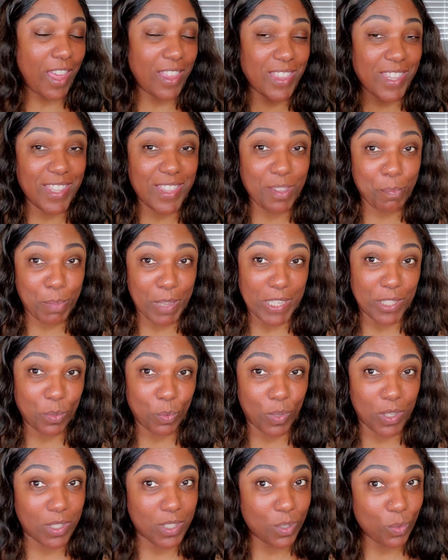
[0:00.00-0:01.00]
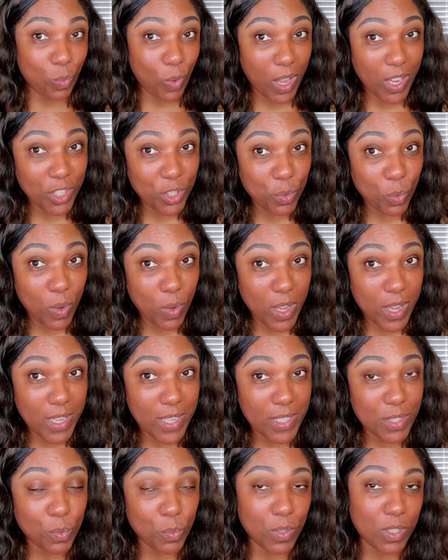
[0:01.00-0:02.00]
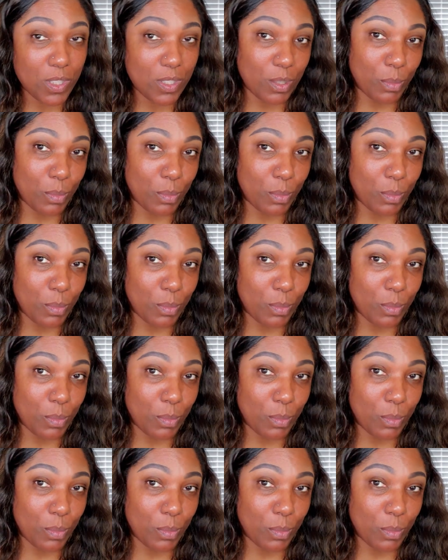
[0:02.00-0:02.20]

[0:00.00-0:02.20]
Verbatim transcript: I think the best one swatch-wise was